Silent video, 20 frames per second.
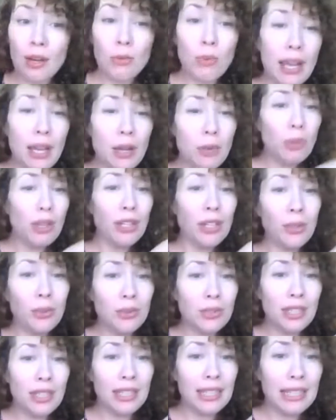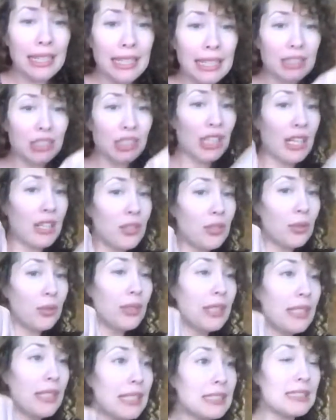way? Where do you think it is? Should I do
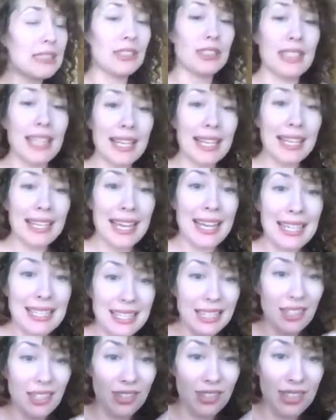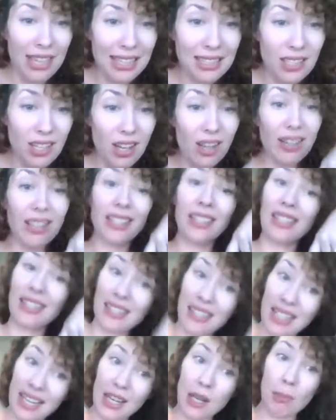this? You're second guessing. You're not talking. You
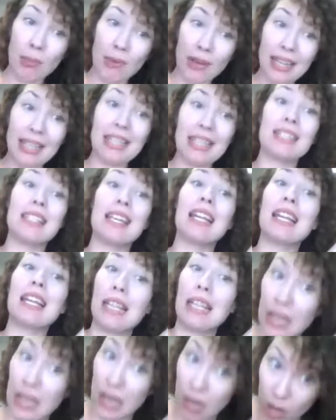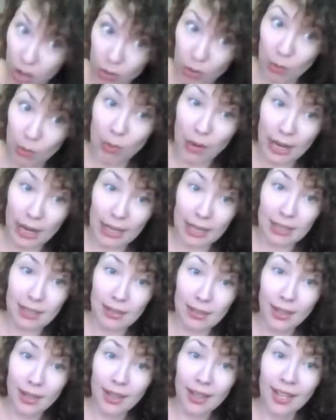take a break. You take long
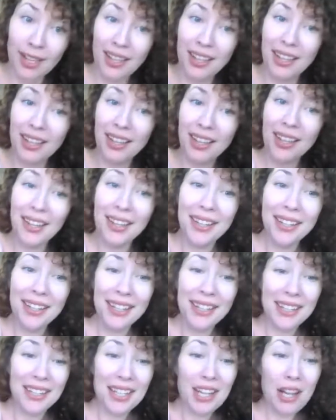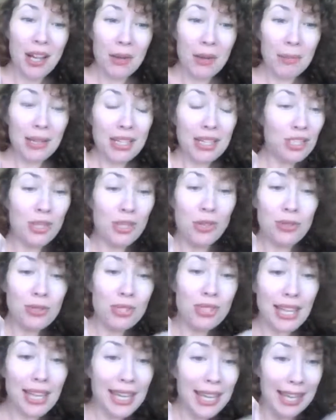breaks because you don't
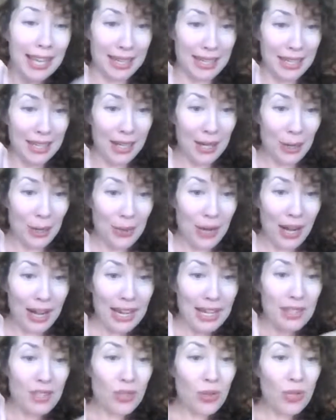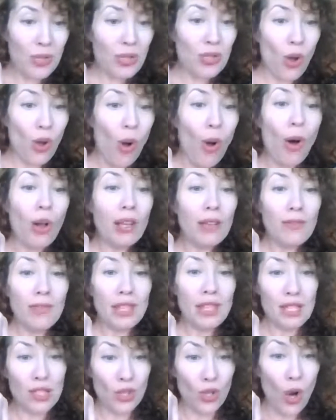see it, right? And so there's all of
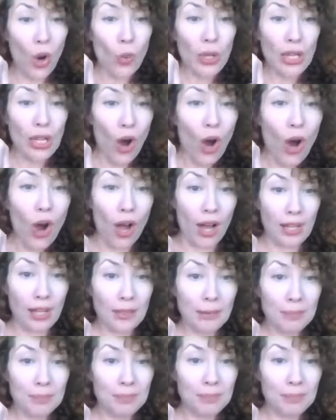this going on.